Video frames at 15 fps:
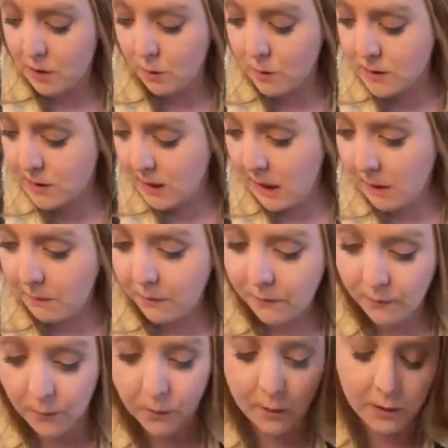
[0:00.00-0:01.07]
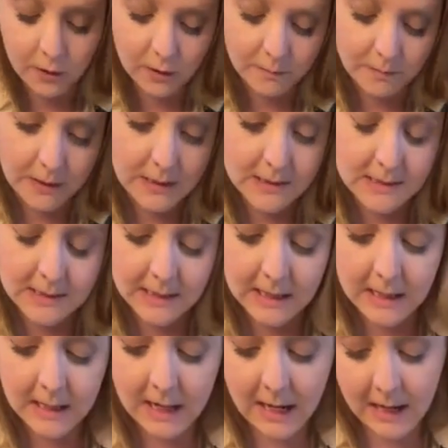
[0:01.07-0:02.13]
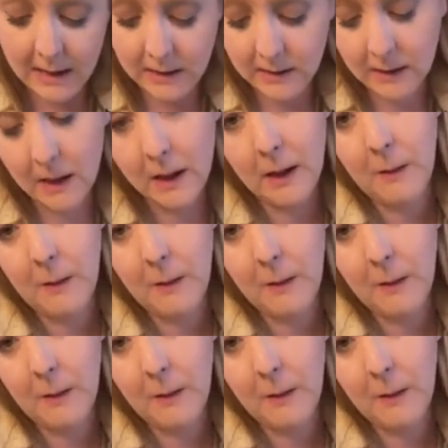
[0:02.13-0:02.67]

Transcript: So tip for pieces like that,